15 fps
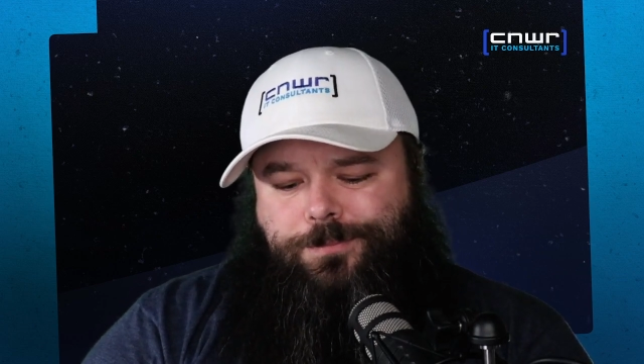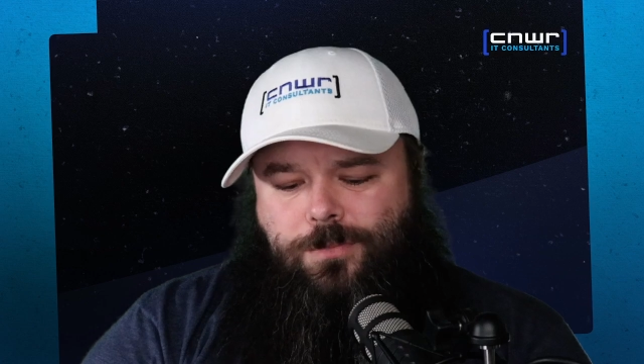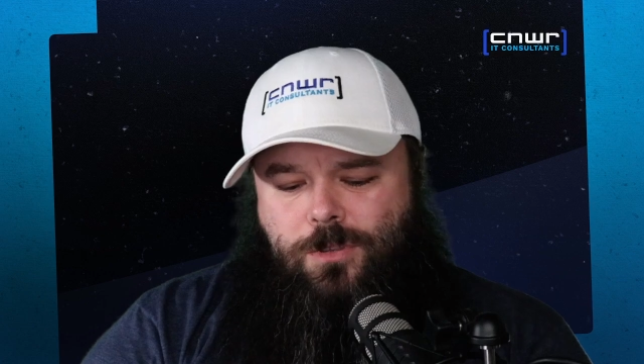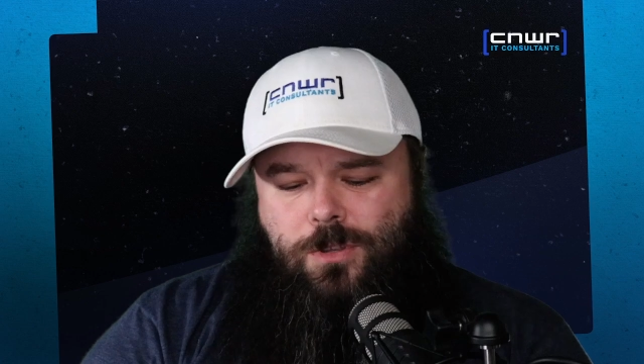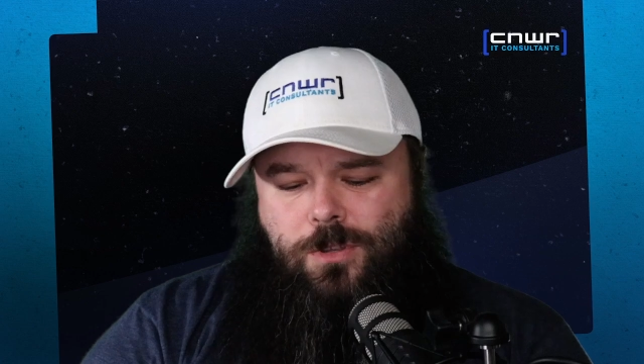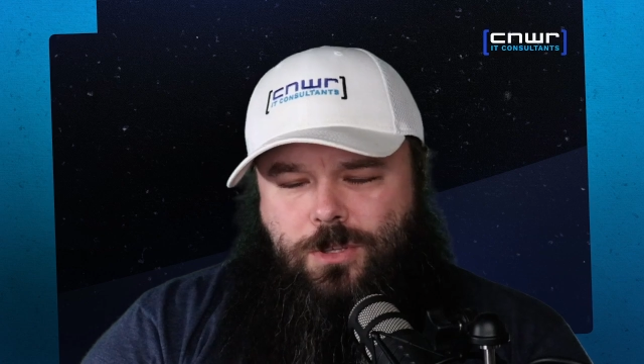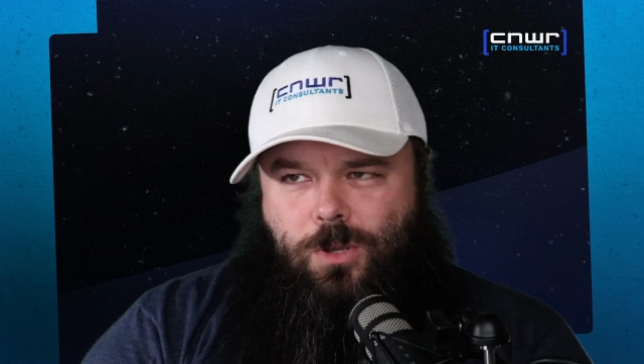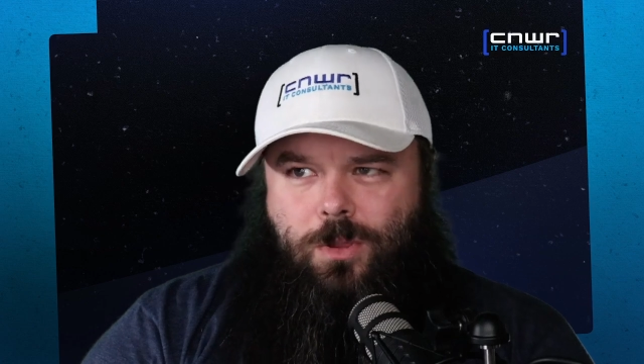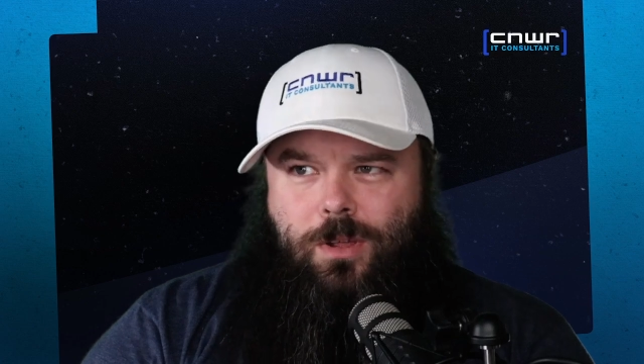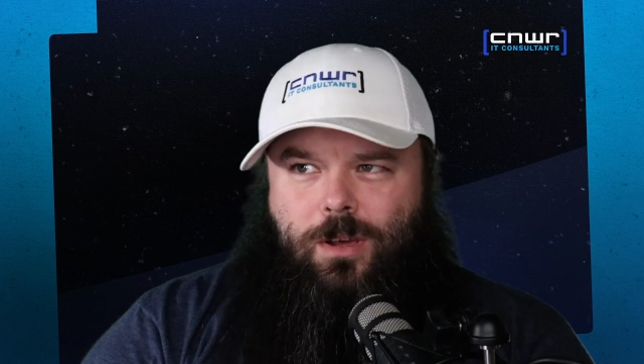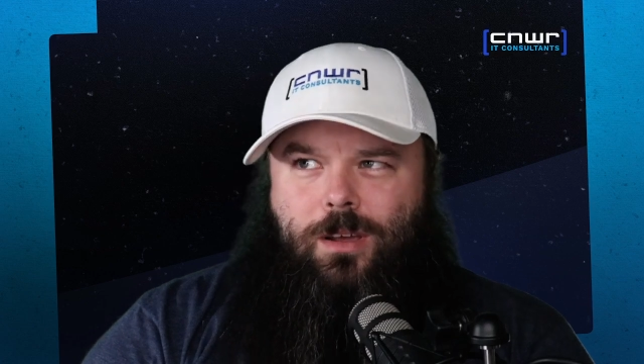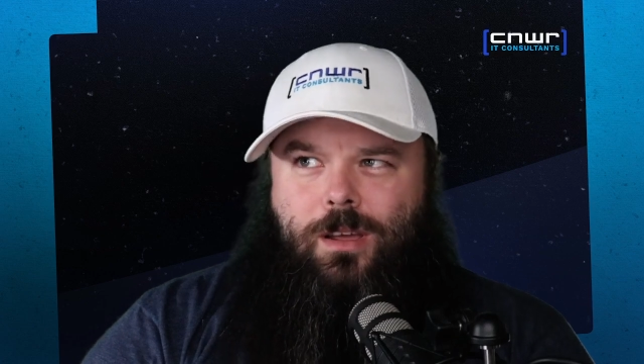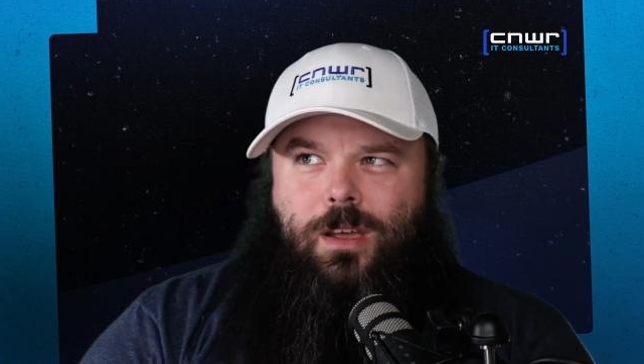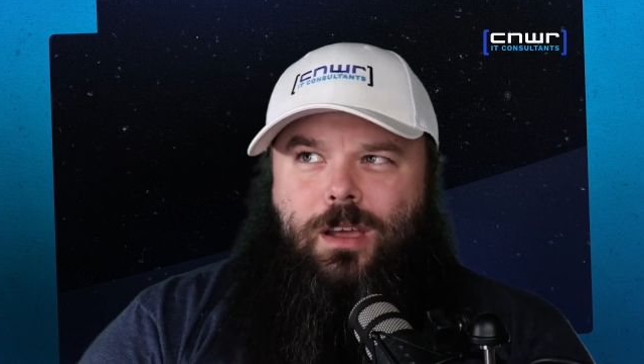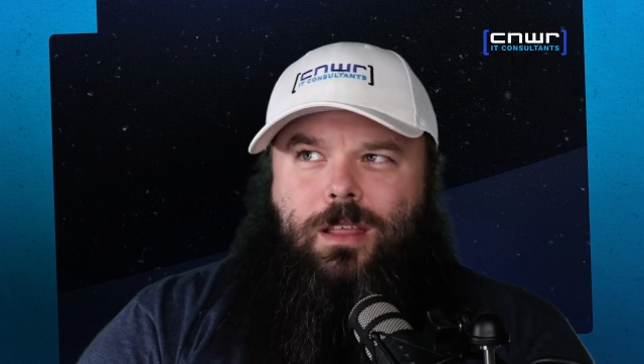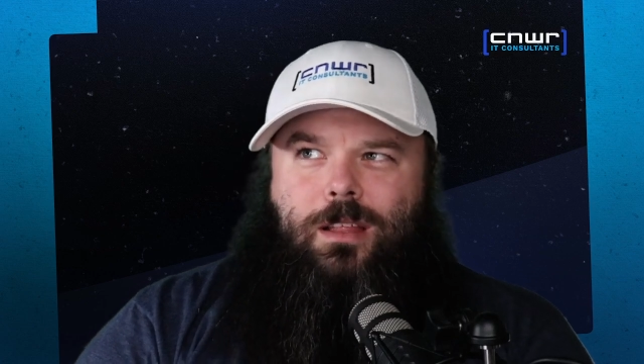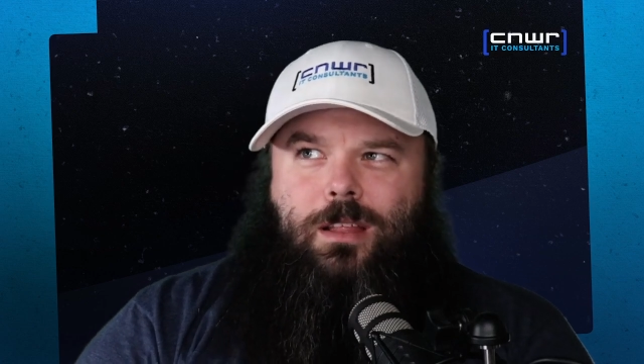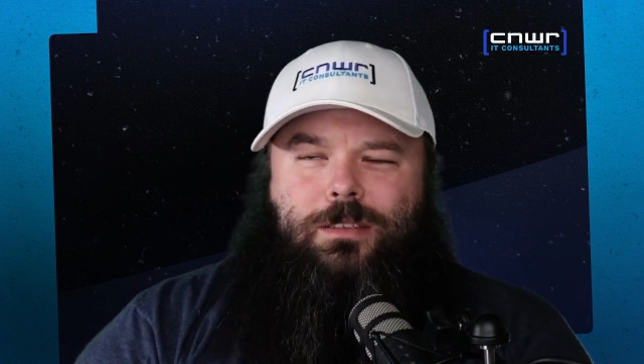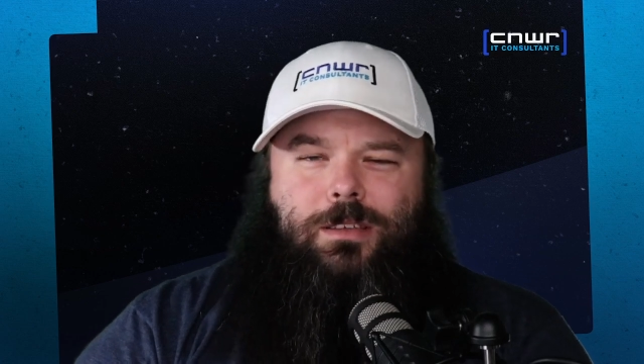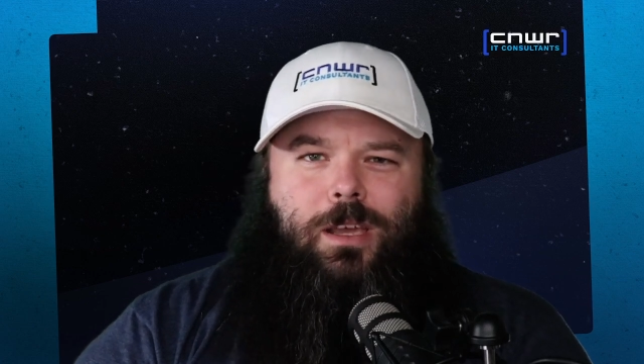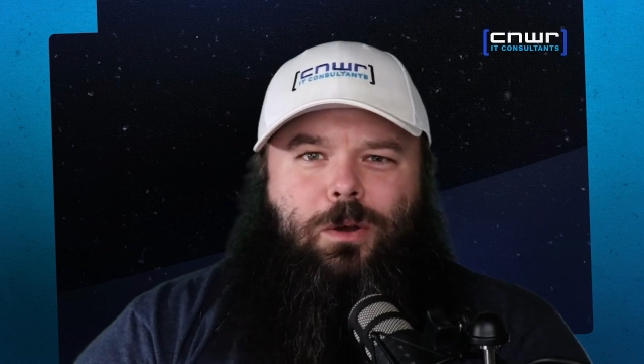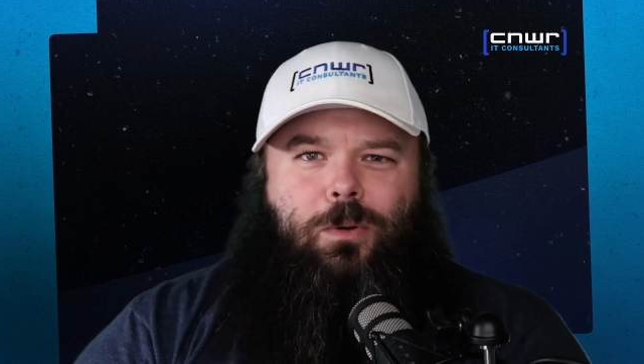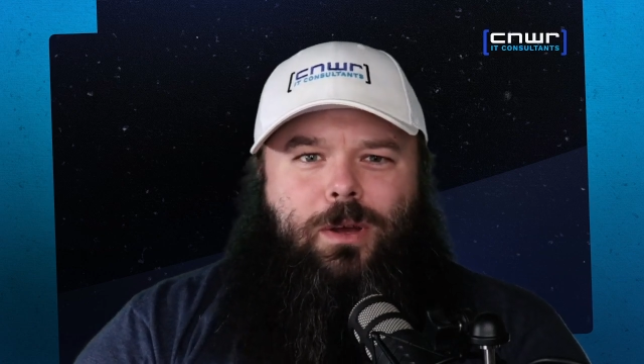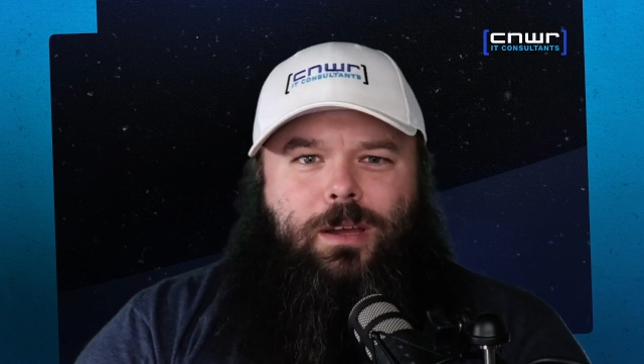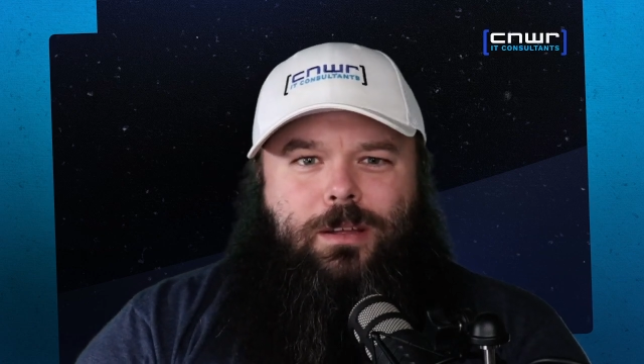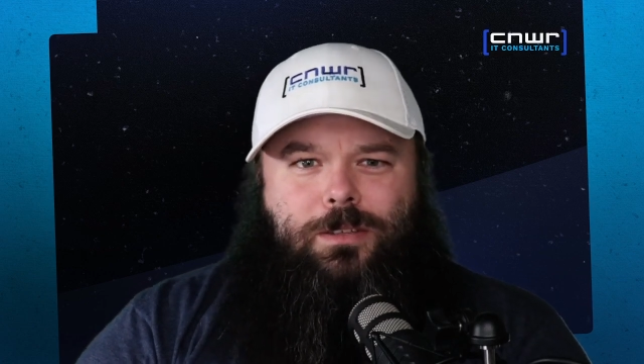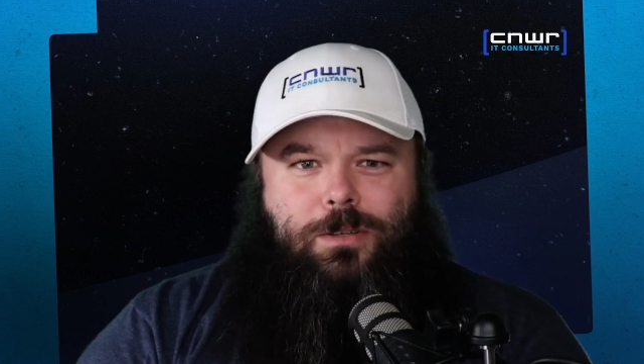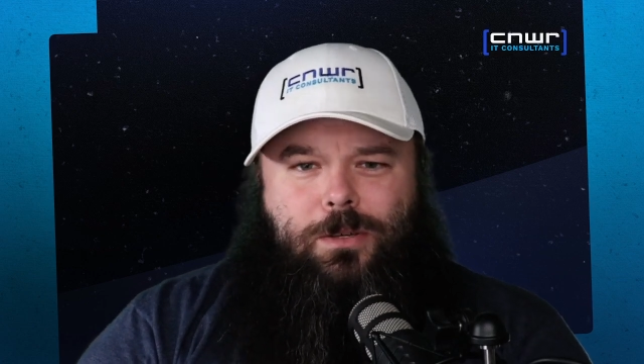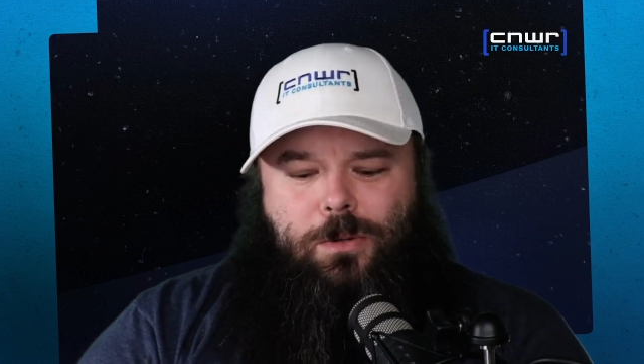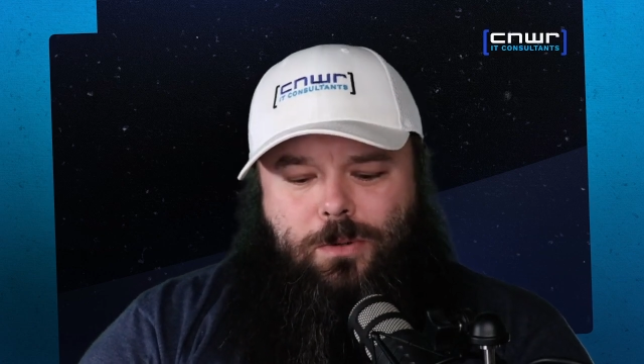So the takeaway
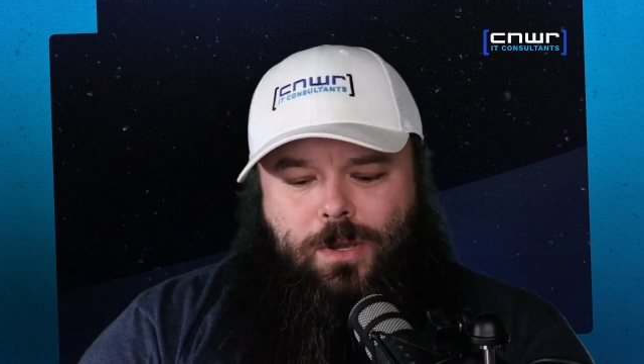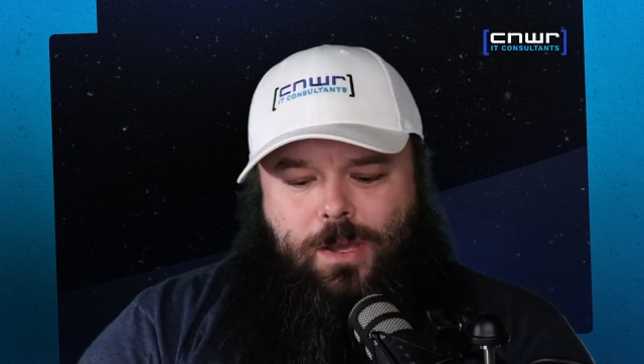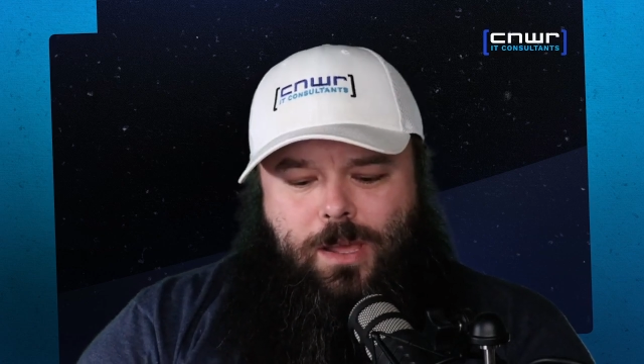to